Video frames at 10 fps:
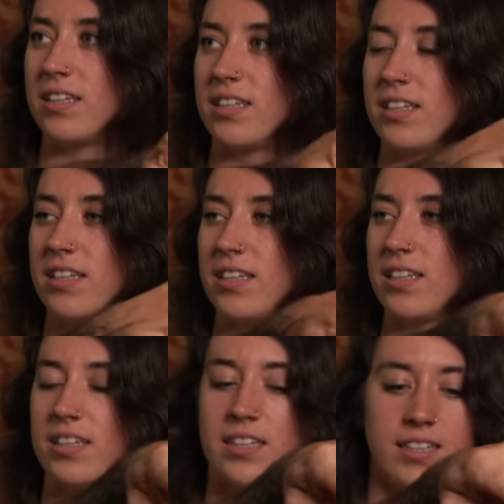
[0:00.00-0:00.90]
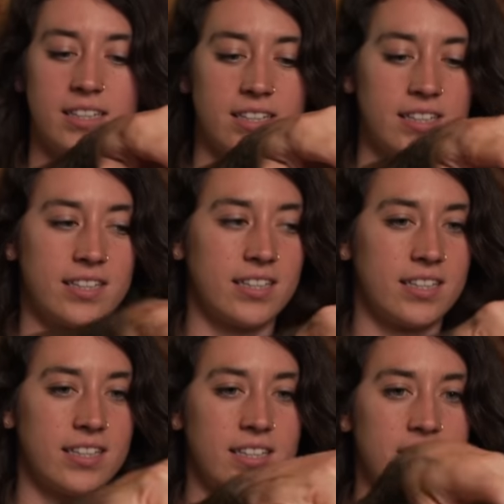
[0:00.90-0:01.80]

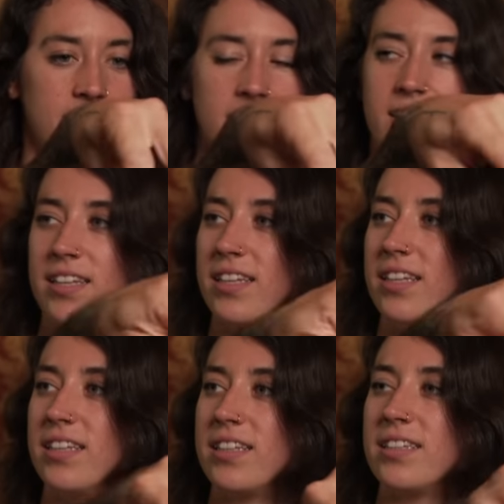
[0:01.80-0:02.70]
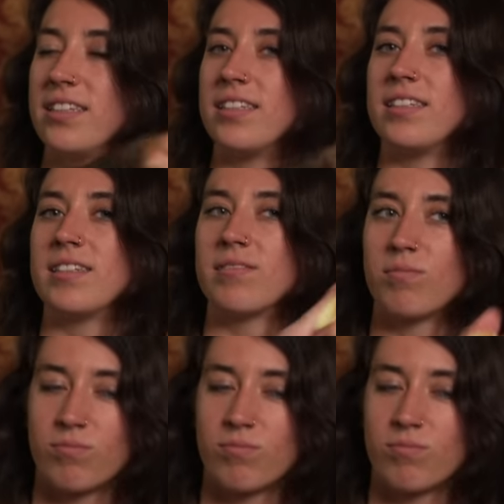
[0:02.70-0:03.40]
No words are spoken by the person on screen.